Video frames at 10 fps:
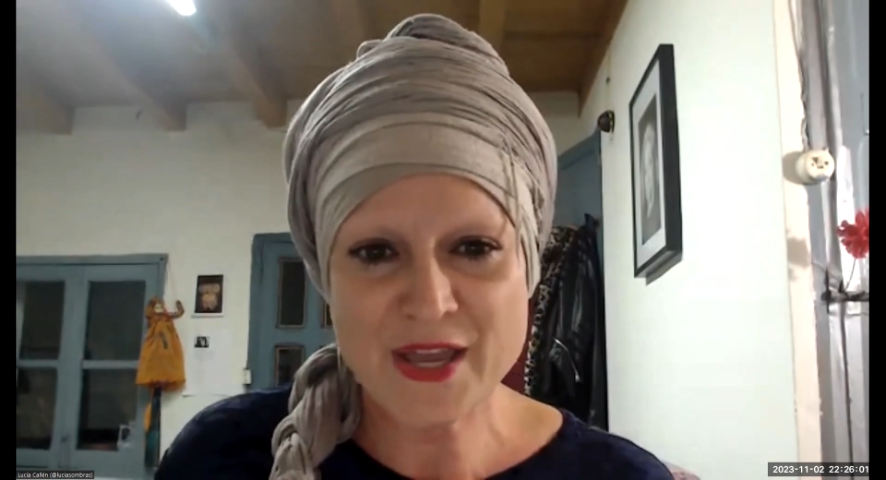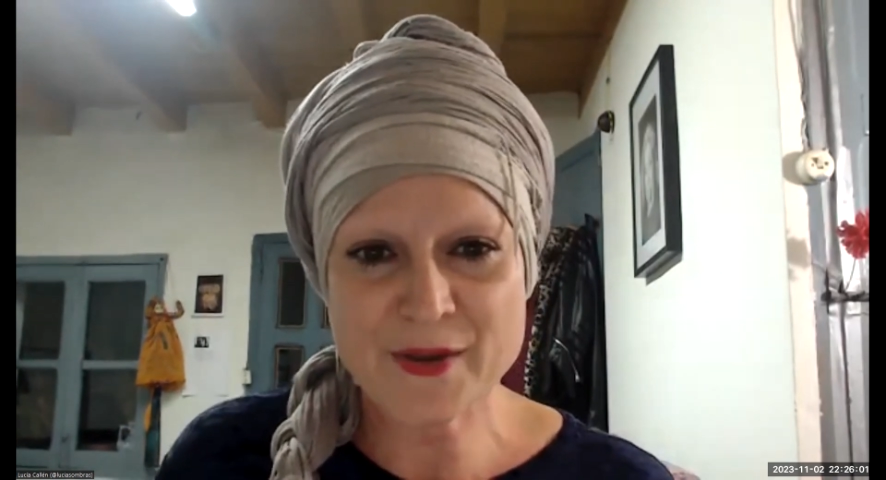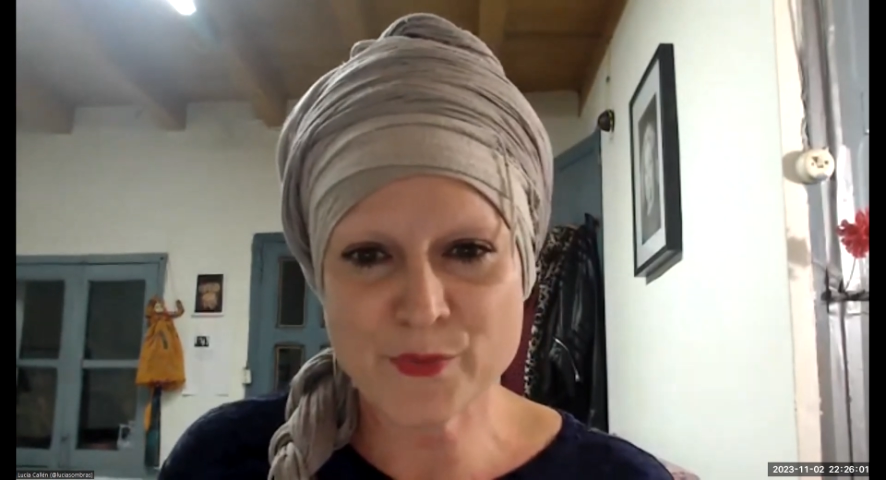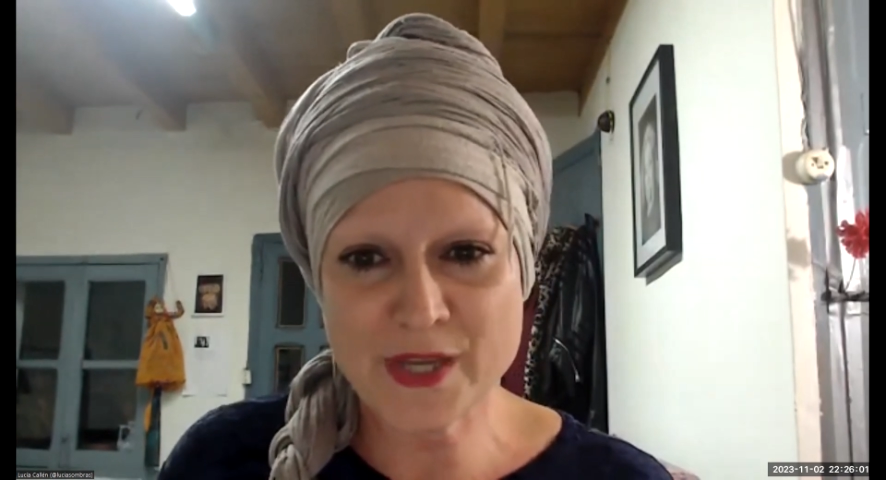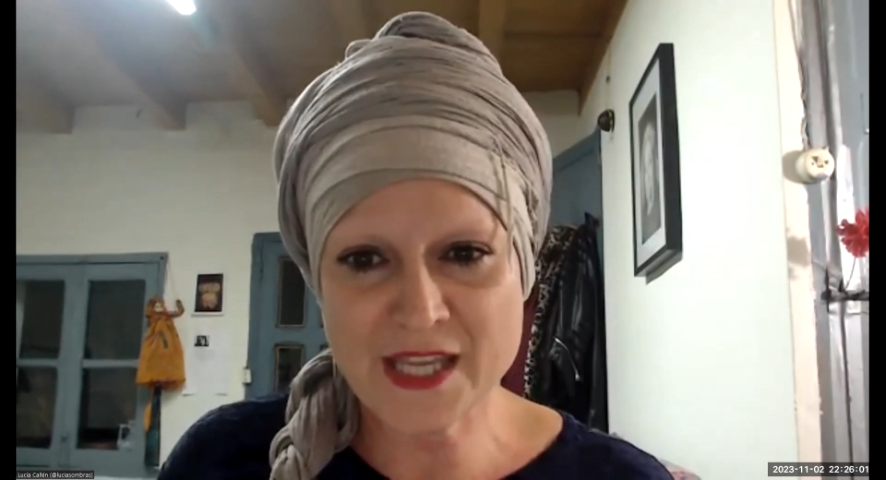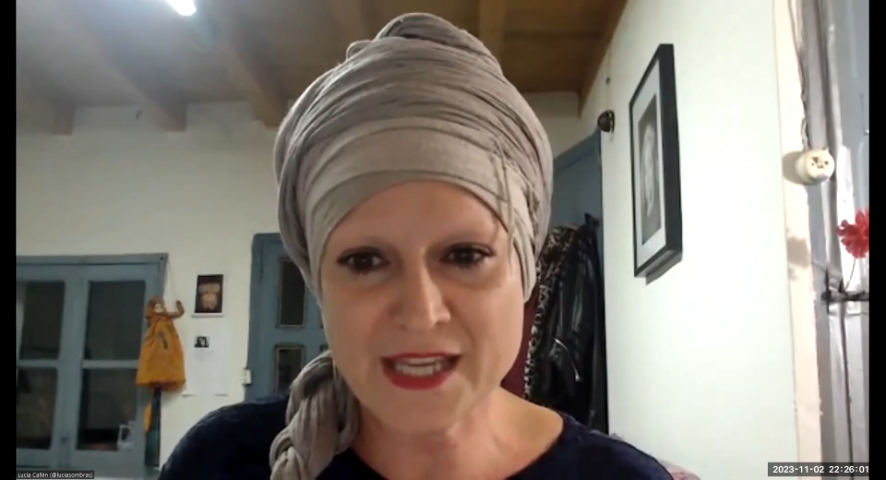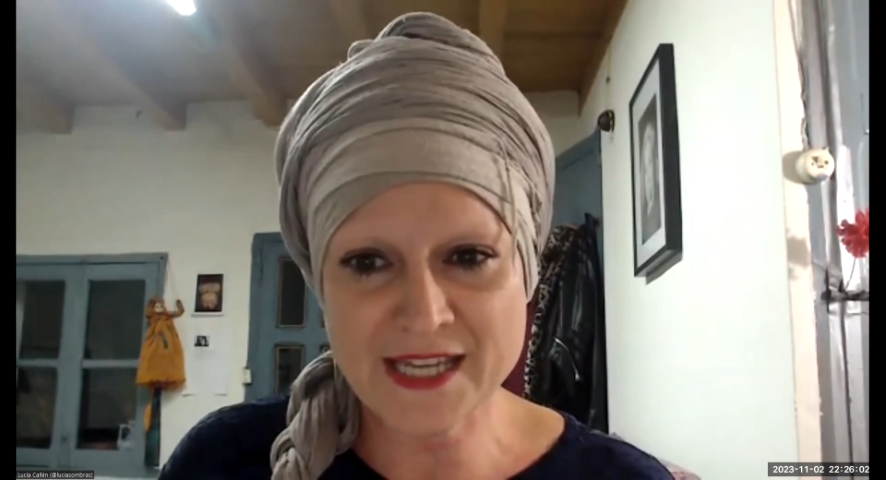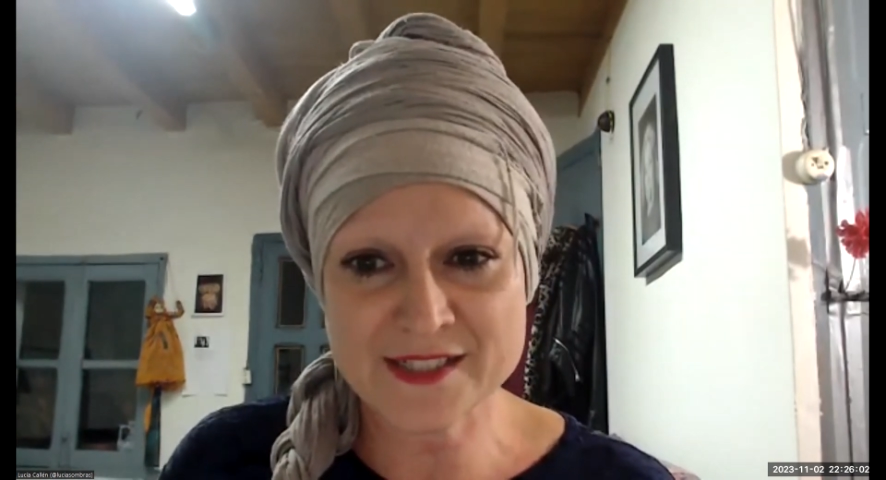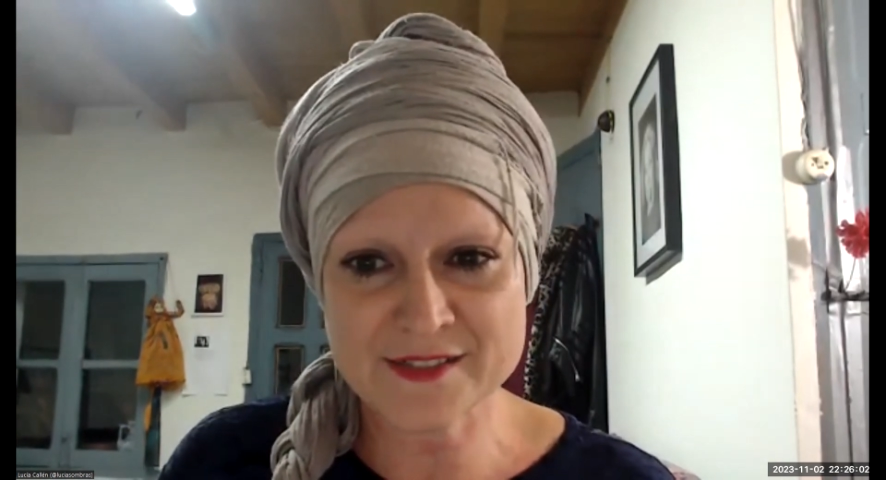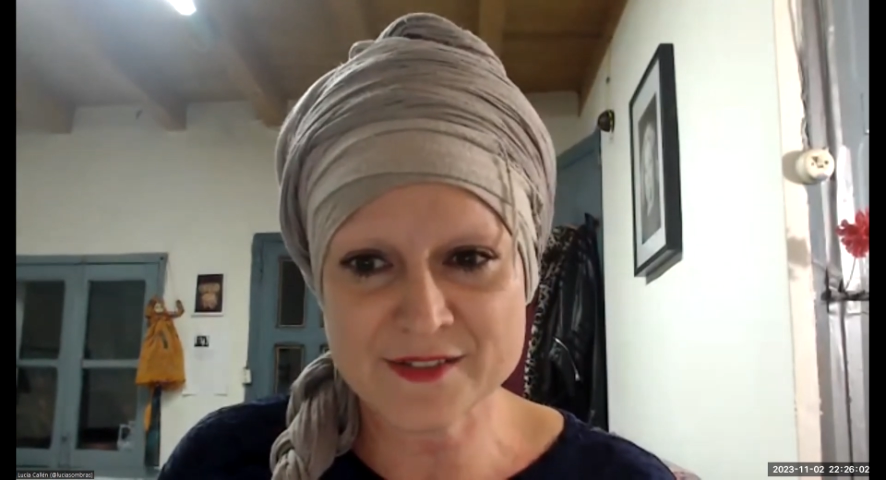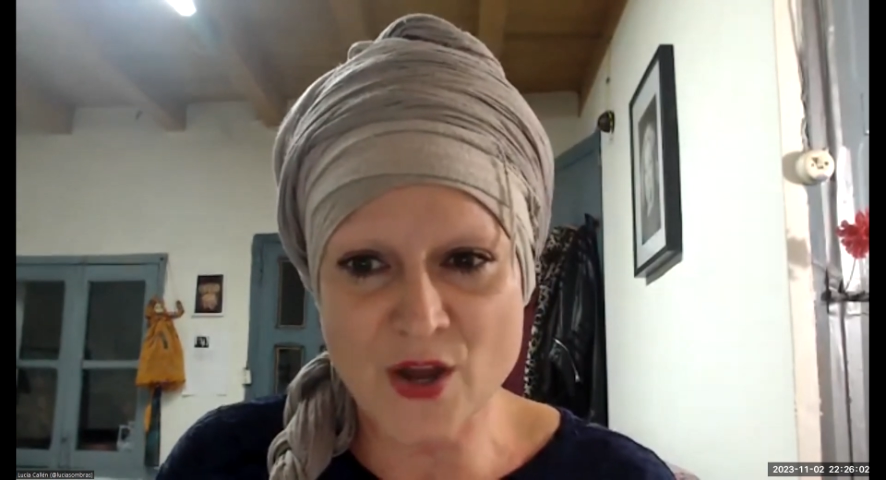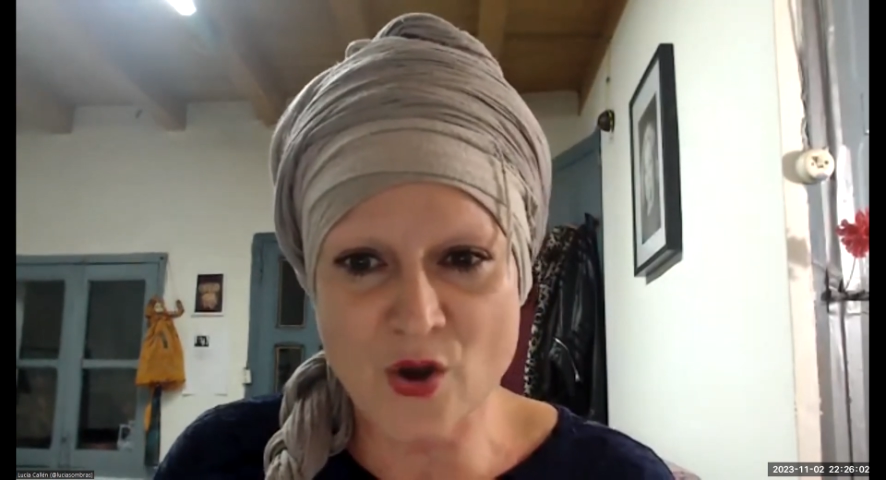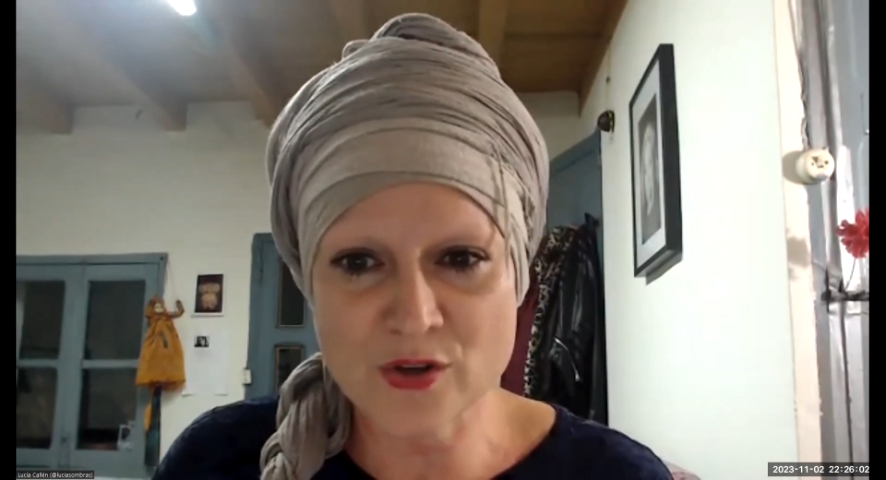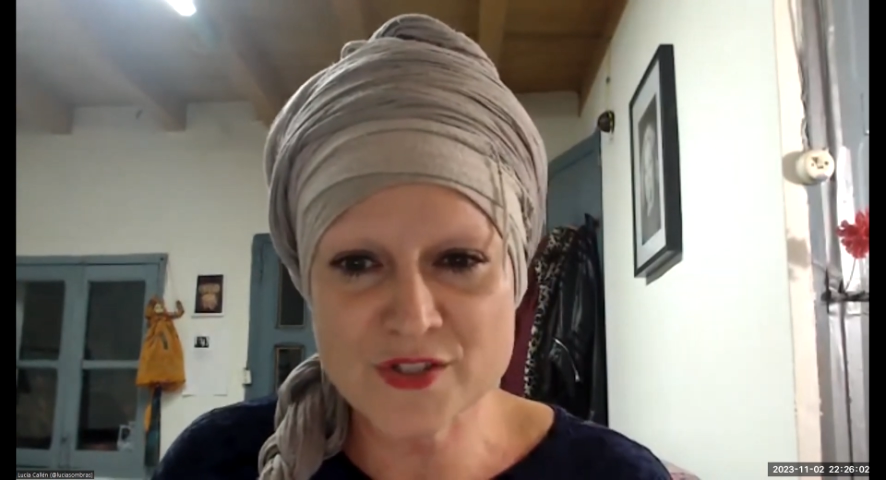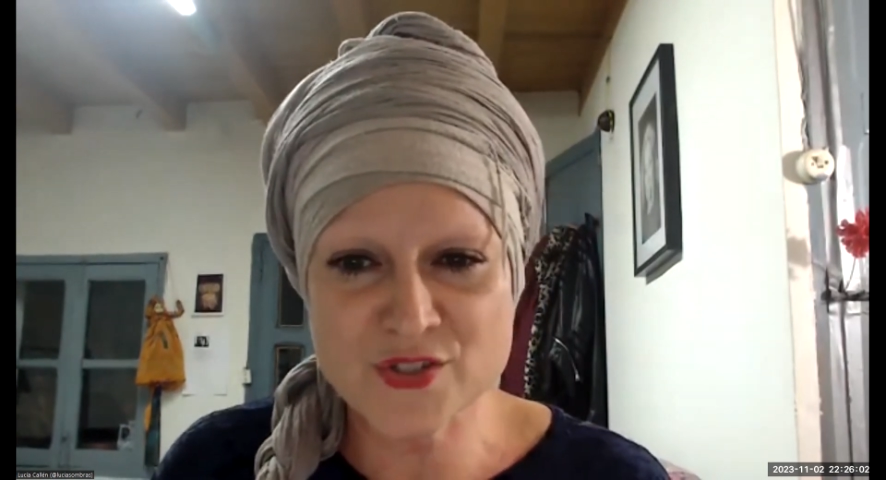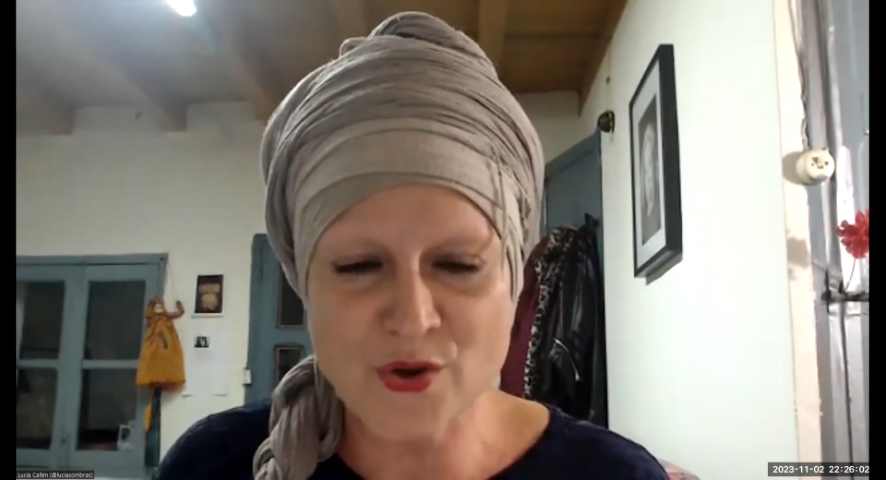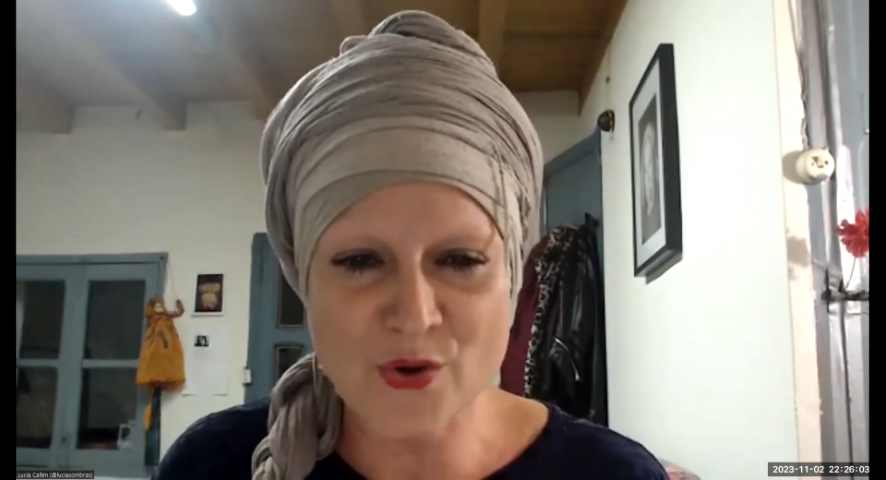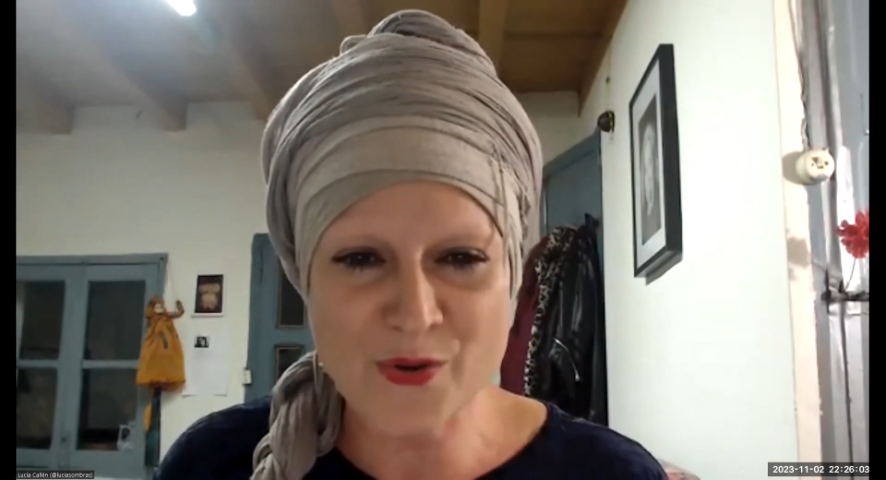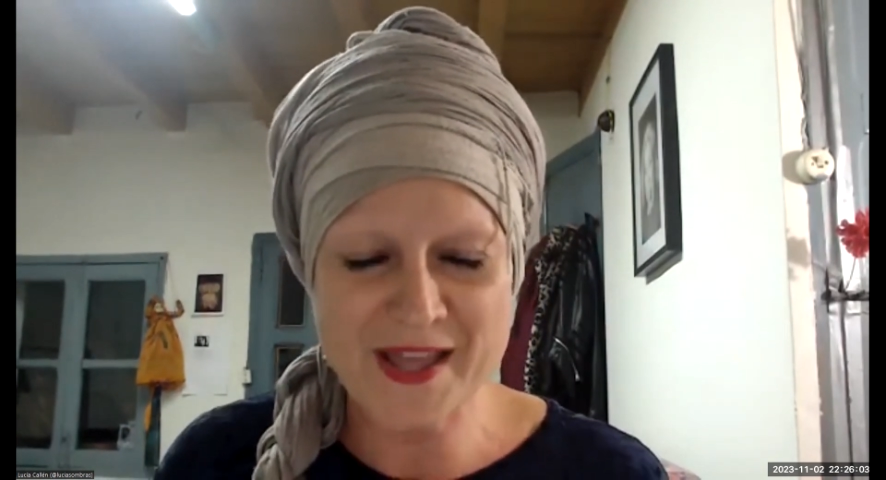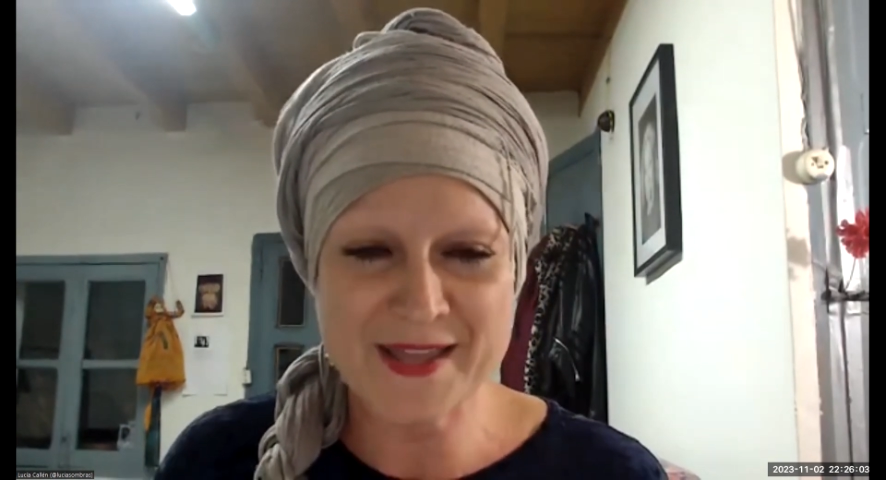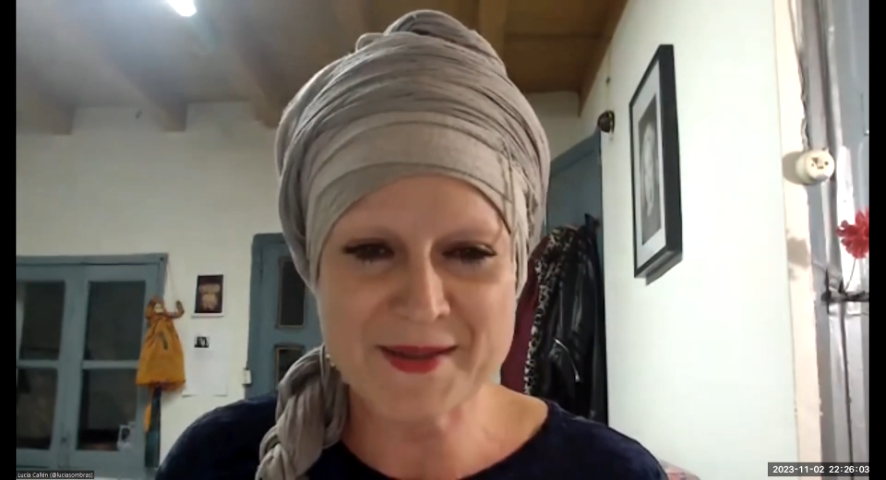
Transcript: we can also